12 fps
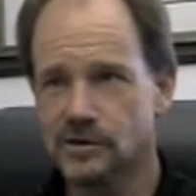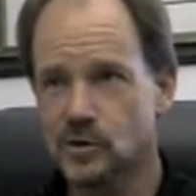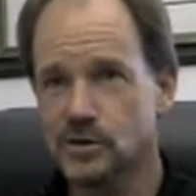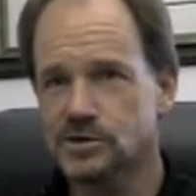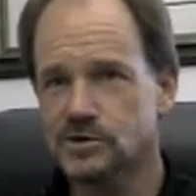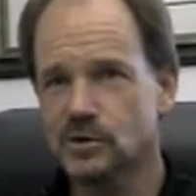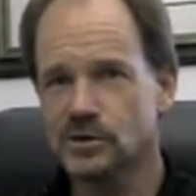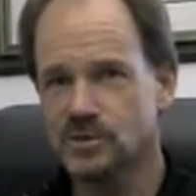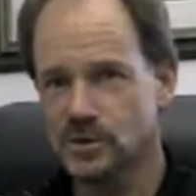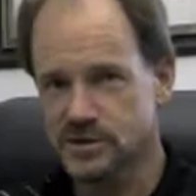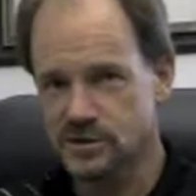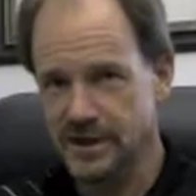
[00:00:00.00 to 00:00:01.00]
Christian
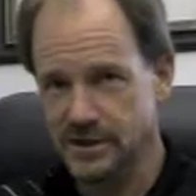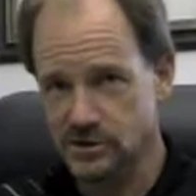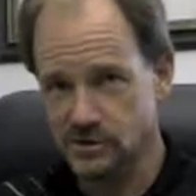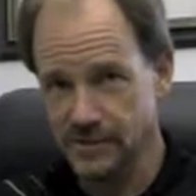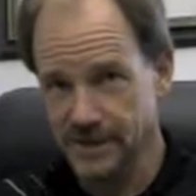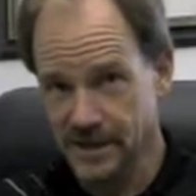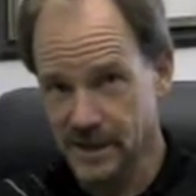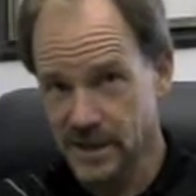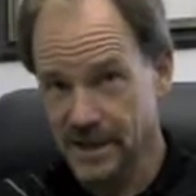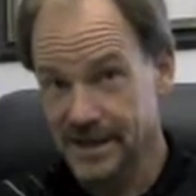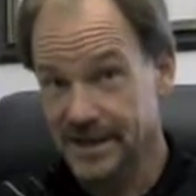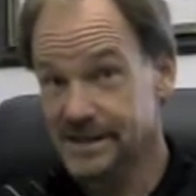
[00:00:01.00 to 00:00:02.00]
Motorsports International.
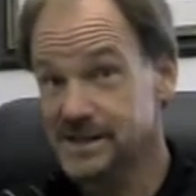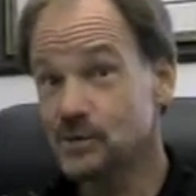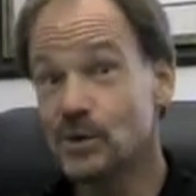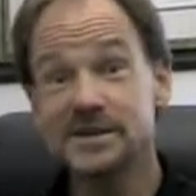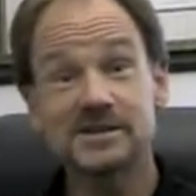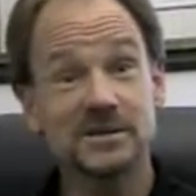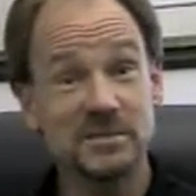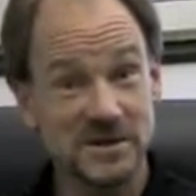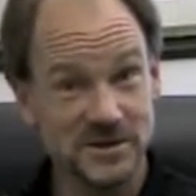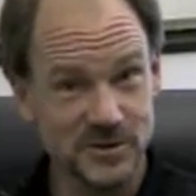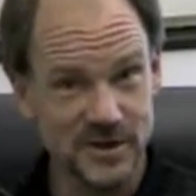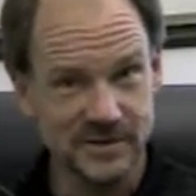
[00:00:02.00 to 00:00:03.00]
It's a racing
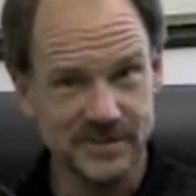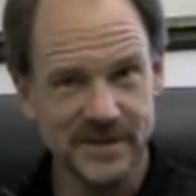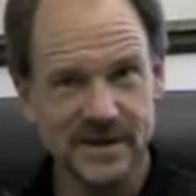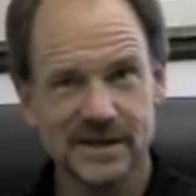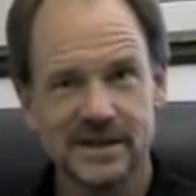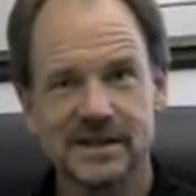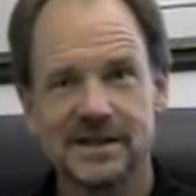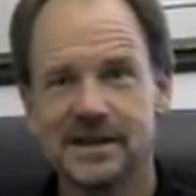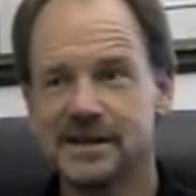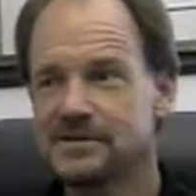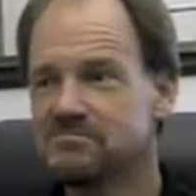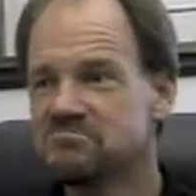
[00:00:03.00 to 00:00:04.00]
ministry,
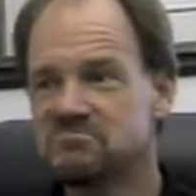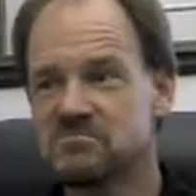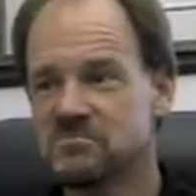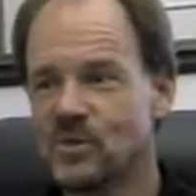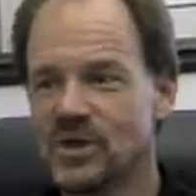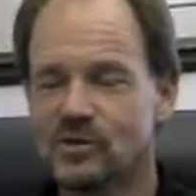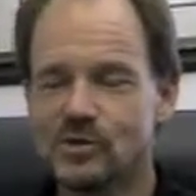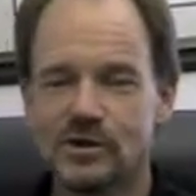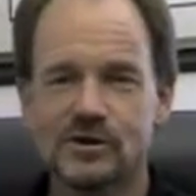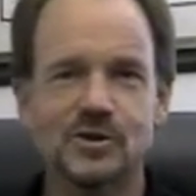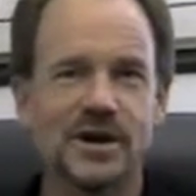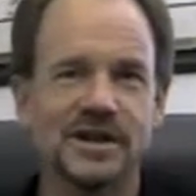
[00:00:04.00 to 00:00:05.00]
and went through
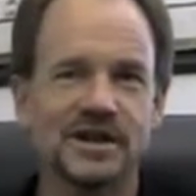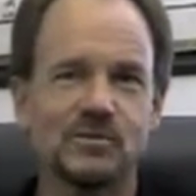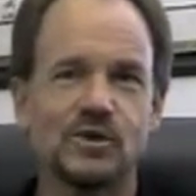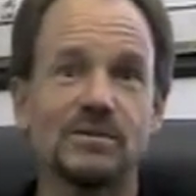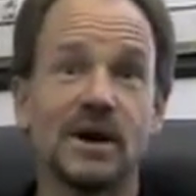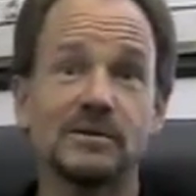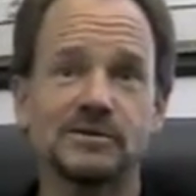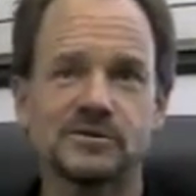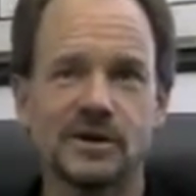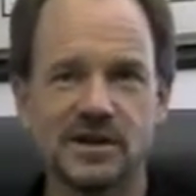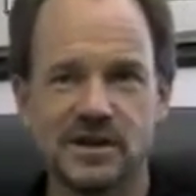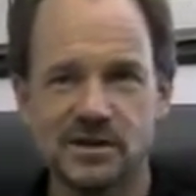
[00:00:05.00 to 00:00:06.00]
their training and Moody Bible's
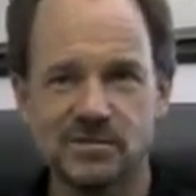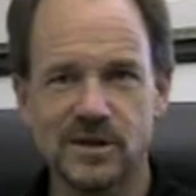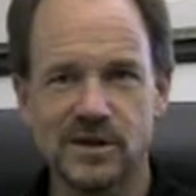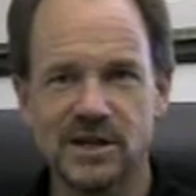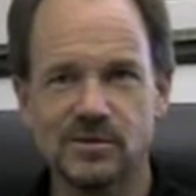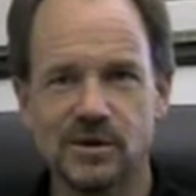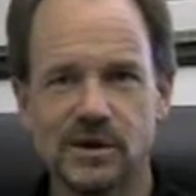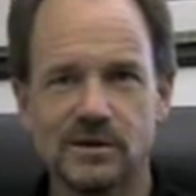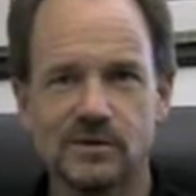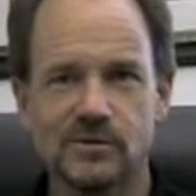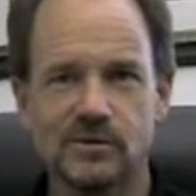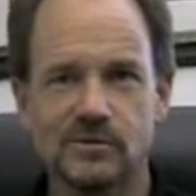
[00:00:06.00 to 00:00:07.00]
training and became
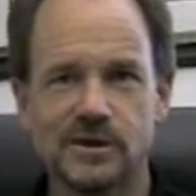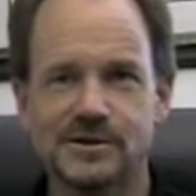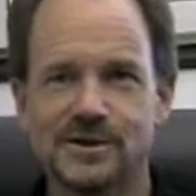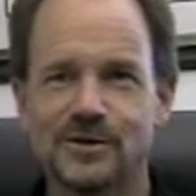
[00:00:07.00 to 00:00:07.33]
a racing